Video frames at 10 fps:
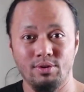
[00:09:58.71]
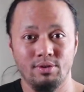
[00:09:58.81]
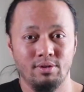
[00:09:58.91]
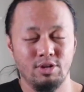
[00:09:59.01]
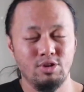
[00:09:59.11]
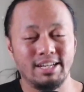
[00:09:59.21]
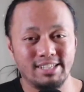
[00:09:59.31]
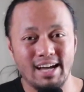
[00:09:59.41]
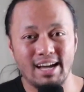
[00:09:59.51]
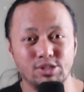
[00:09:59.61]
You guys got
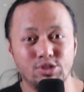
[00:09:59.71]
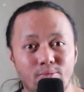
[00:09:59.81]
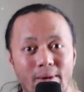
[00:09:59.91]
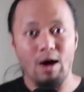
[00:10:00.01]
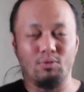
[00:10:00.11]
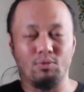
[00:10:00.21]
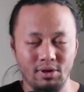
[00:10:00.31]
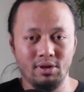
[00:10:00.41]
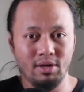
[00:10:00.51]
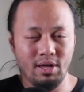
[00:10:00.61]
to zoom out
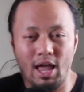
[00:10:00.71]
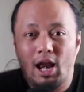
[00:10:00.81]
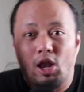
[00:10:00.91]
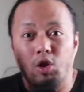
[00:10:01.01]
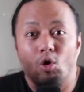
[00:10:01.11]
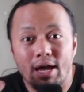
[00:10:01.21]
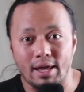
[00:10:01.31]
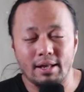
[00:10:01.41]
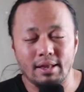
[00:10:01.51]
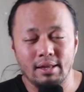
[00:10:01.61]
and look
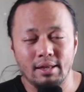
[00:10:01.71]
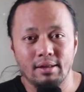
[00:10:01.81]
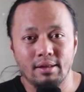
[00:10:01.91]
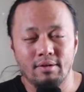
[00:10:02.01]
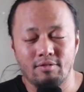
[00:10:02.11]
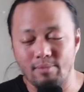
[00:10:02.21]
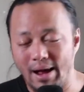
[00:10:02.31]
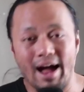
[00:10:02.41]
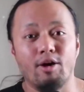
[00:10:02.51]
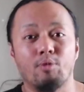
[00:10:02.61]
it from a
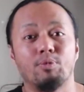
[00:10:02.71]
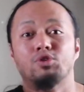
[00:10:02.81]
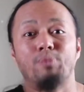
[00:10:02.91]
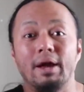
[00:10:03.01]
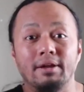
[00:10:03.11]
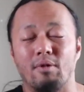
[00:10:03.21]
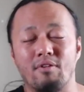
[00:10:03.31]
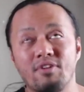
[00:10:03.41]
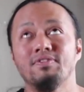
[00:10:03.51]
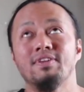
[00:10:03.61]
higher perspective, a
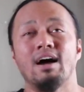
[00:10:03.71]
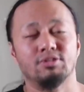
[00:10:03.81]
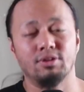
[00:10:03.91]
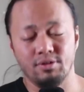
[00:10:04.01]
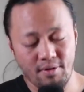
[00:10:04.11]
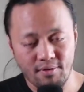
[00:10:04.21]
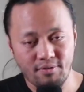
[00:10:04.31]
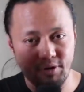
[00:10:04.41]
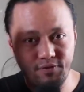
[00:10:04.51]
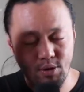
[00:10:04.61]
50,000 foot
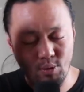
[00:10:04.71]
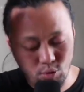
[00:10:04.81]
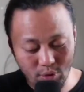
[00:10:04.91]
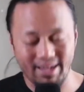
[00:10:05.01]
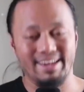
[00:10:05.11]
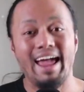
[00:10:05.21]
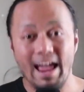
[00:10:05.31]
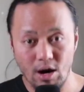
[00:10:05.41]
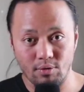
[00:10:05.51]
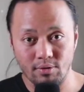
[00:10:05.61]
view, looking
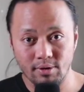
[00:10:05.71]
down